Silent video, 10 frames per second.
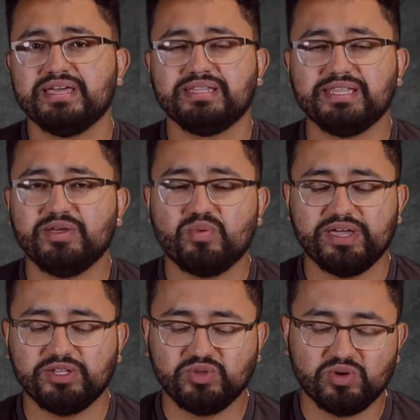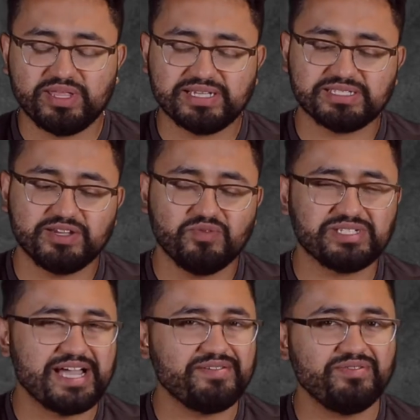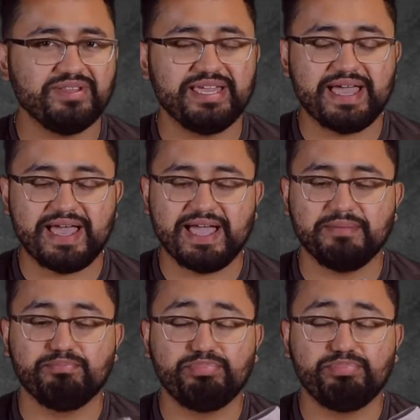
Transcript: leeway to do all that stuff, which I haven't really had.